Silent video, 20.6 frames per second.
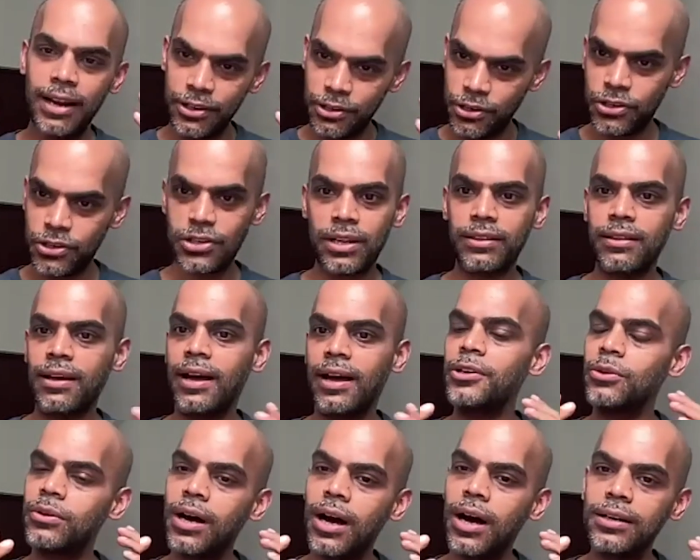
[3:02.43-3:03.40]
And just like that,
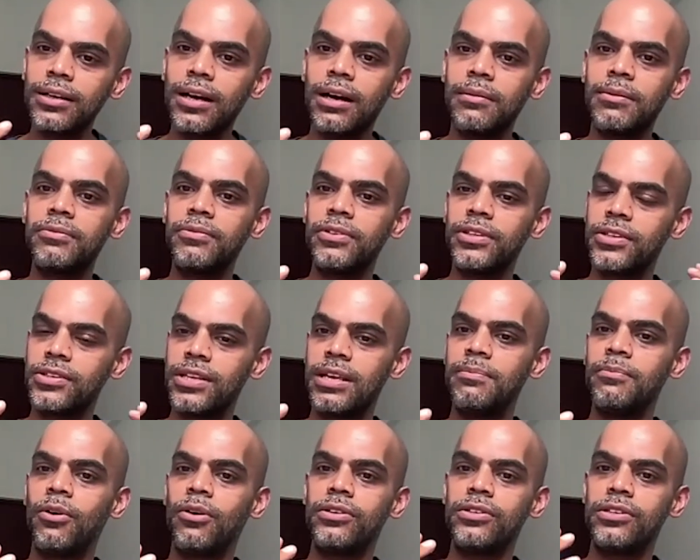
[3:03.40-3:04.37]
you can't come up with the same
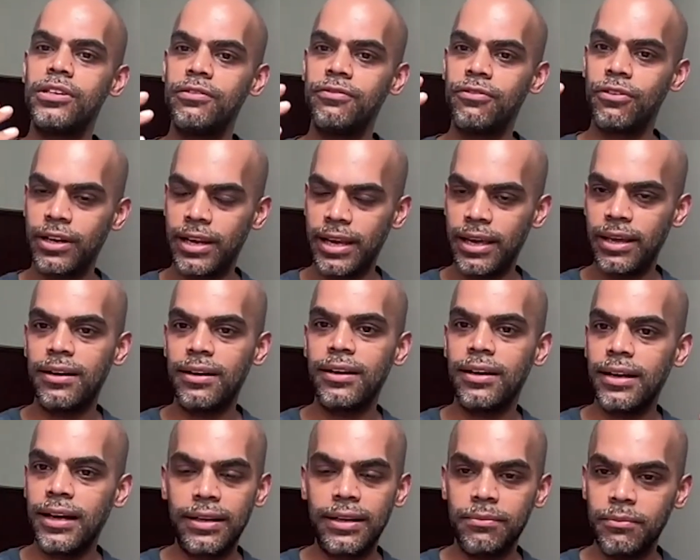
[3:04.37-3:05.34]
policy for Kerala
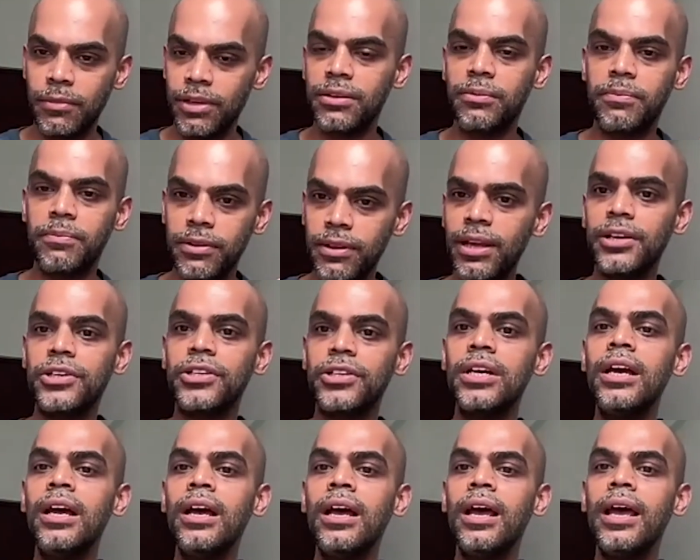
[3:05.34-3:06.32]
and Madhya Pradesh.
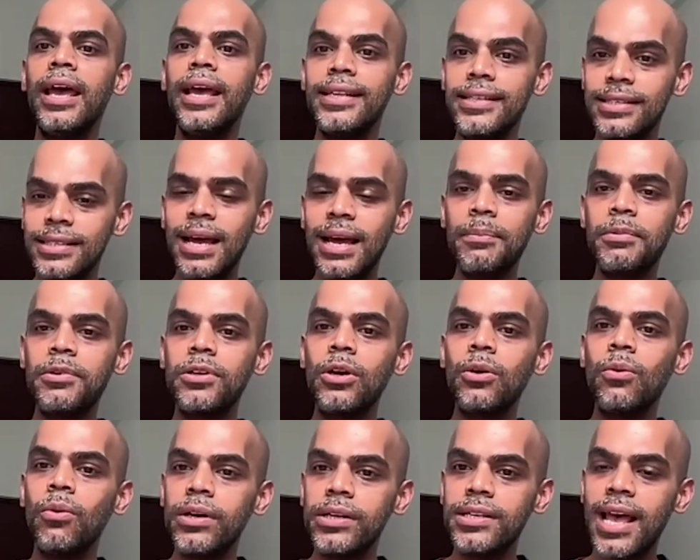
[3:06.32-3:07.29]
Except
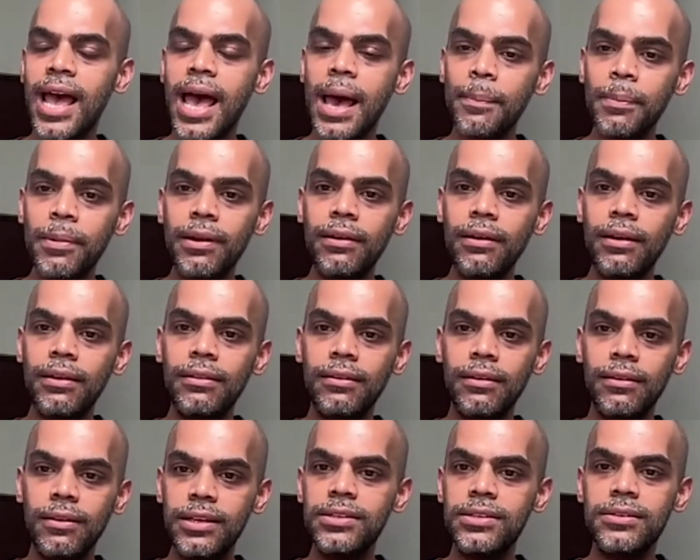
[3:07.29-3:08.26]
what is happening in the
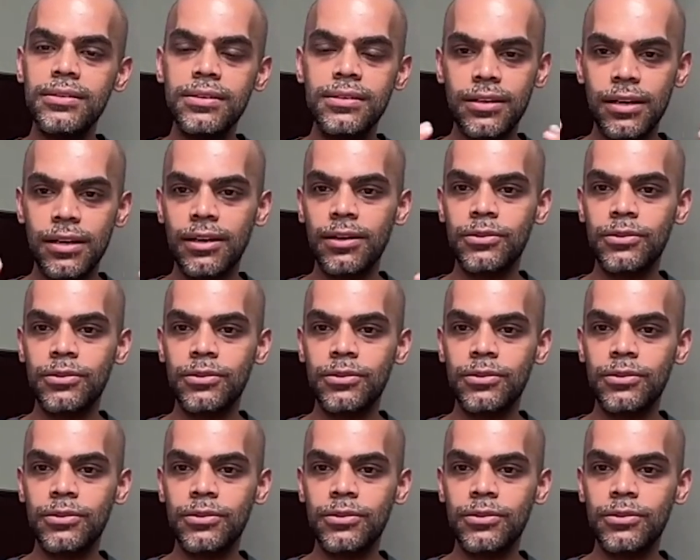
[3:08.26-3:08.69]
recent